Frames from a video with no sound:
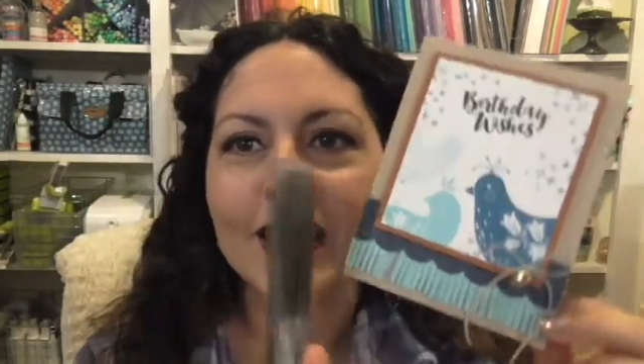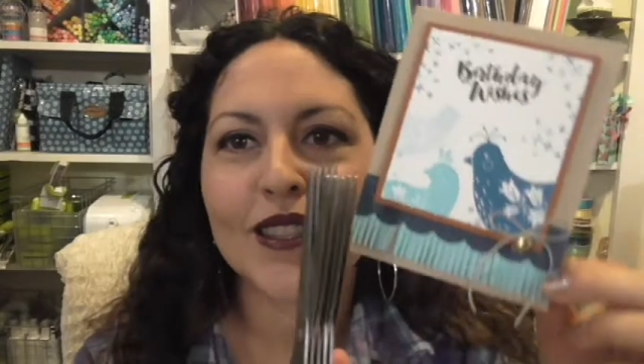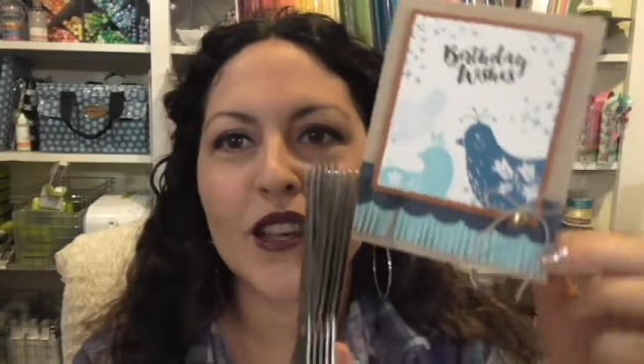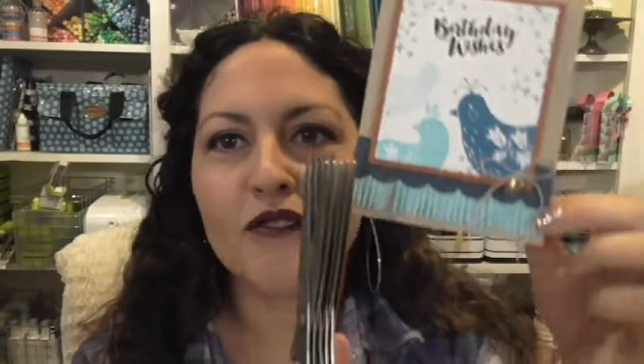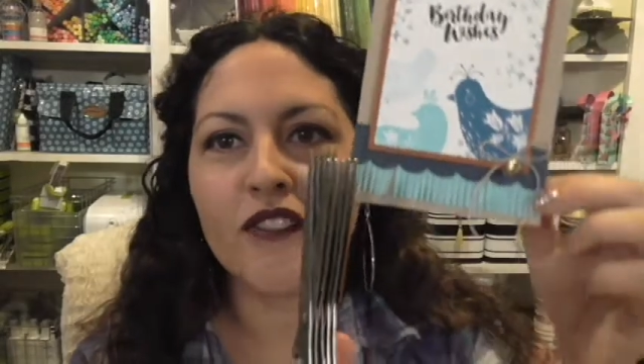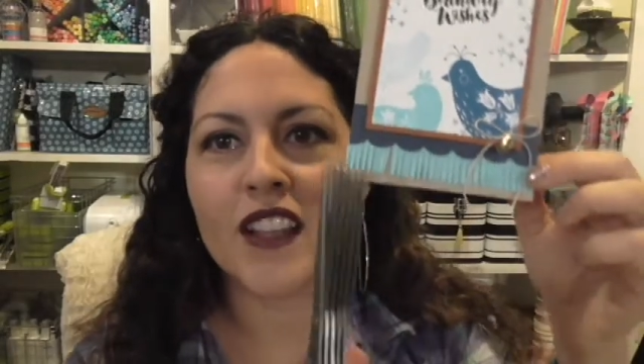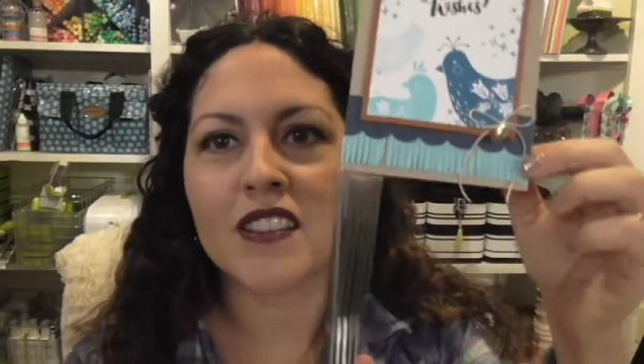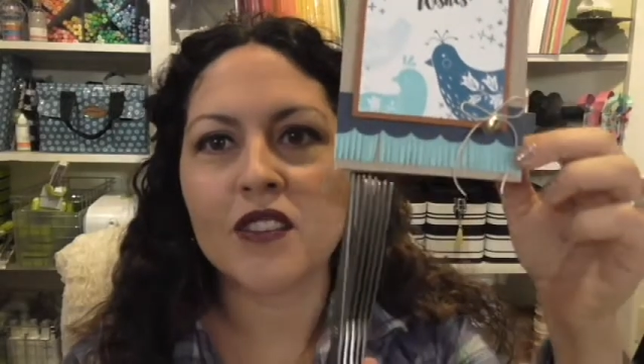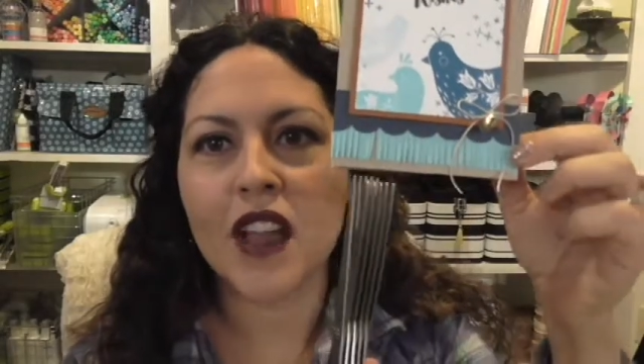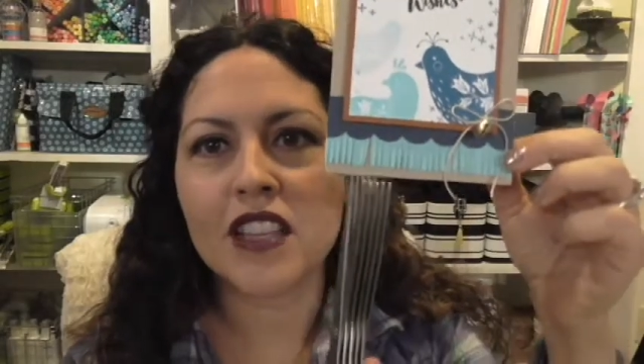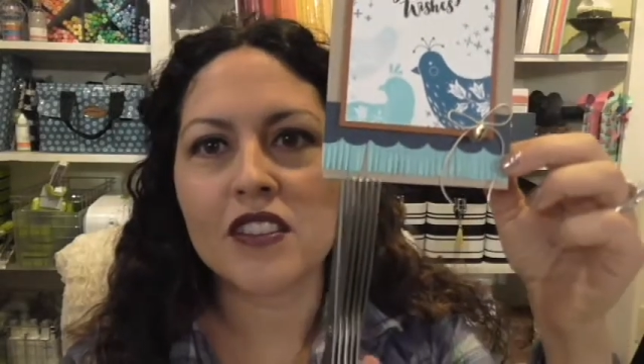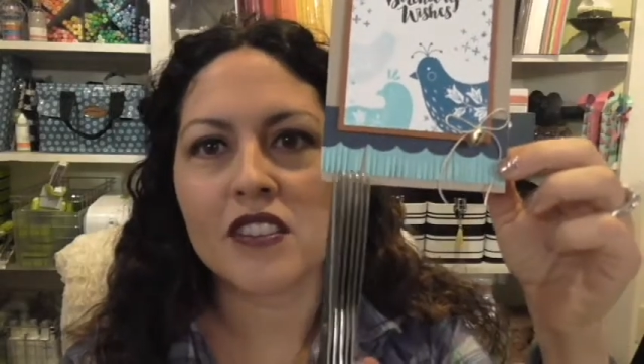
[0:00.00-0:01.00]
So fun.
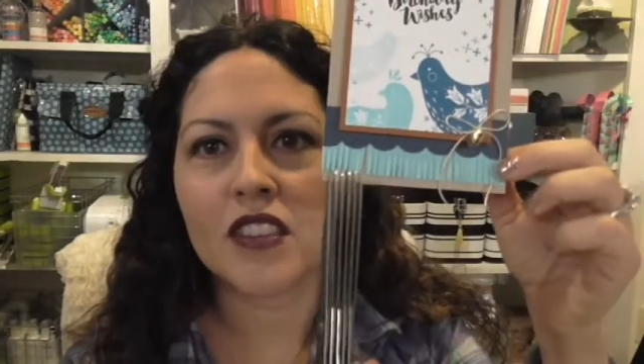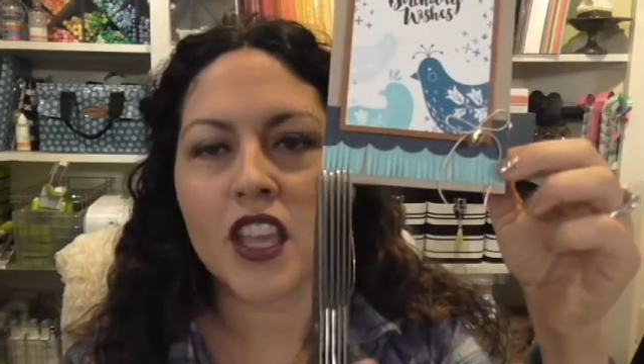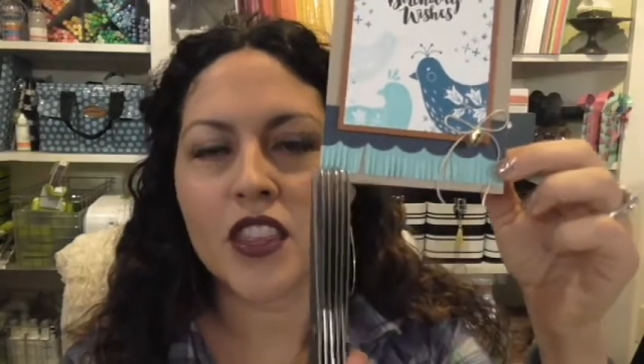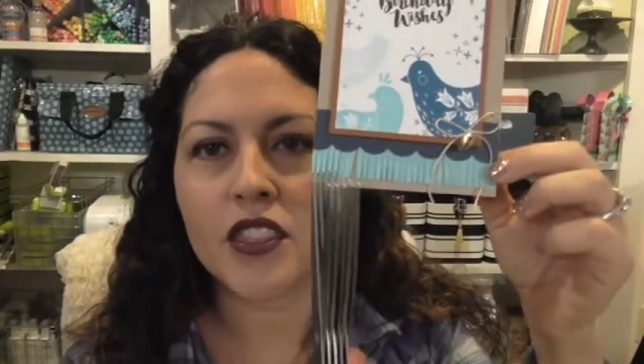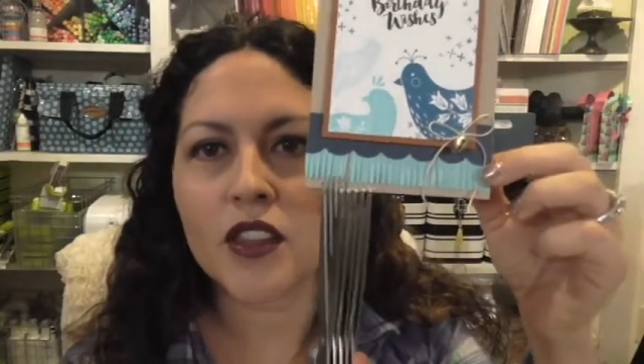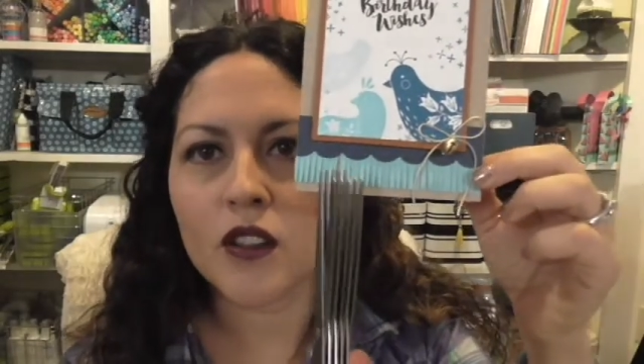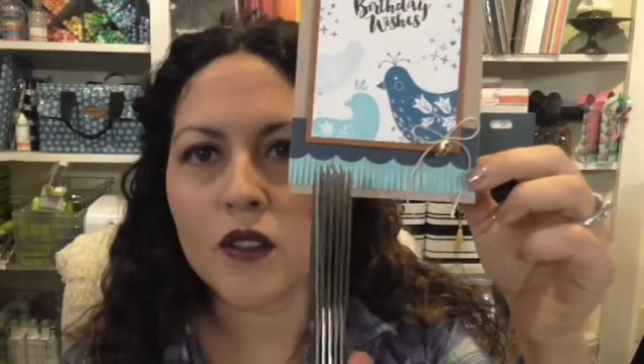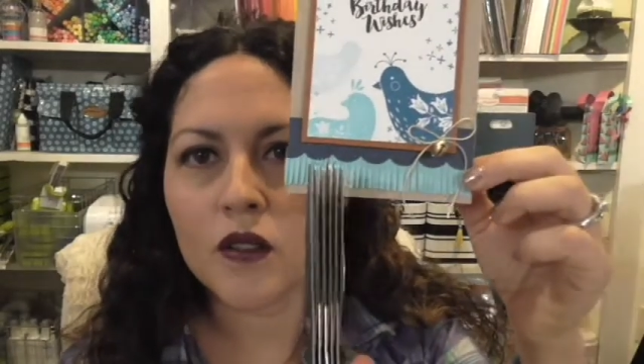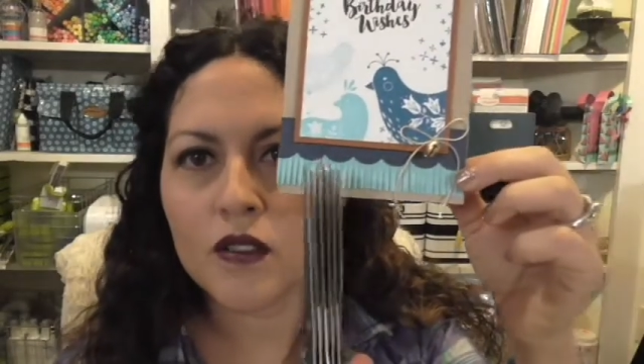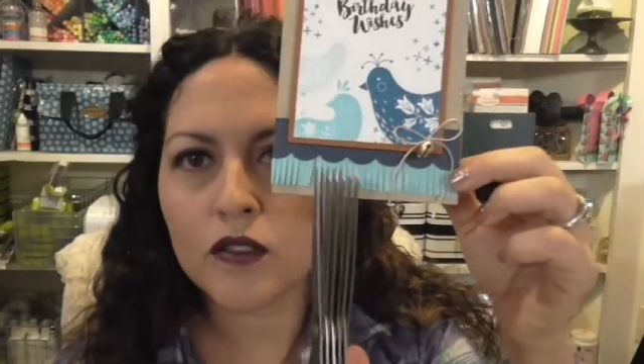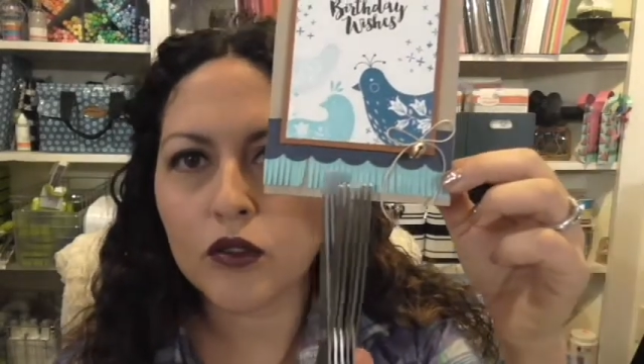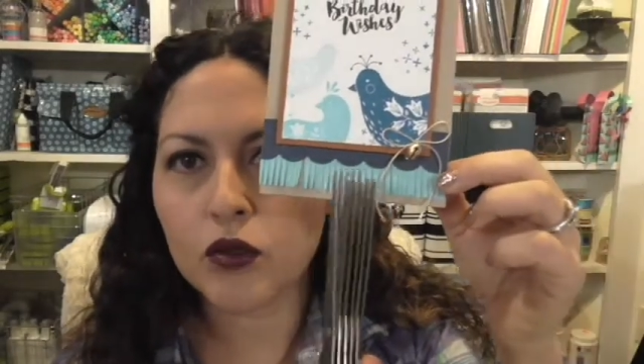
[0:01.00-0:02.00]
So I just cut
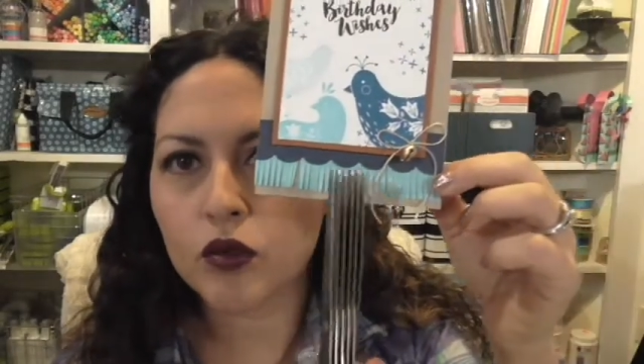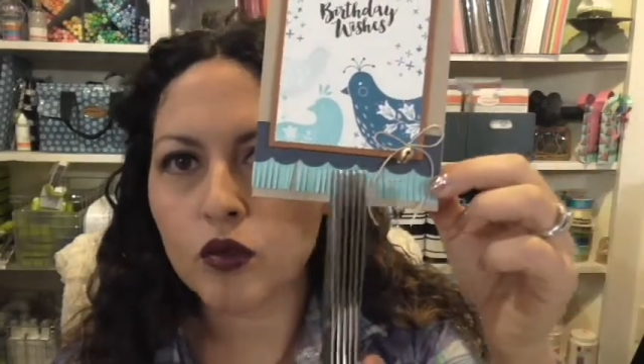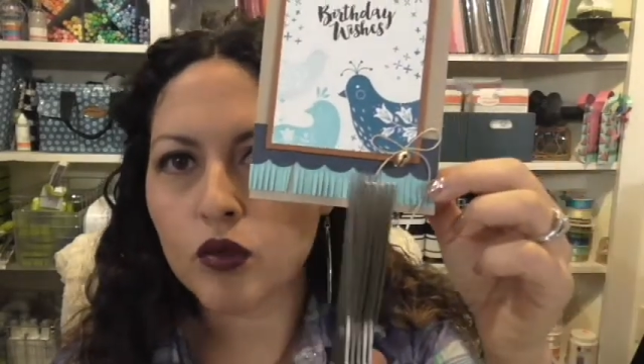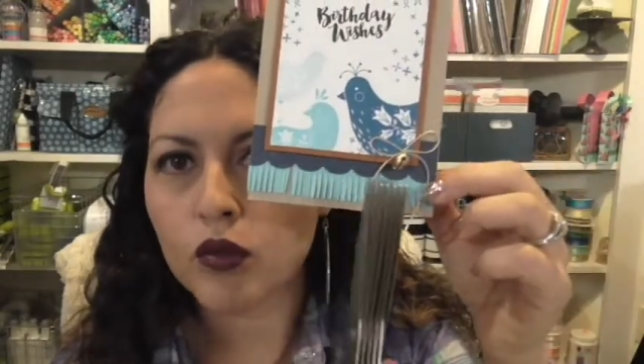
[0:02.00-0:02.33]
those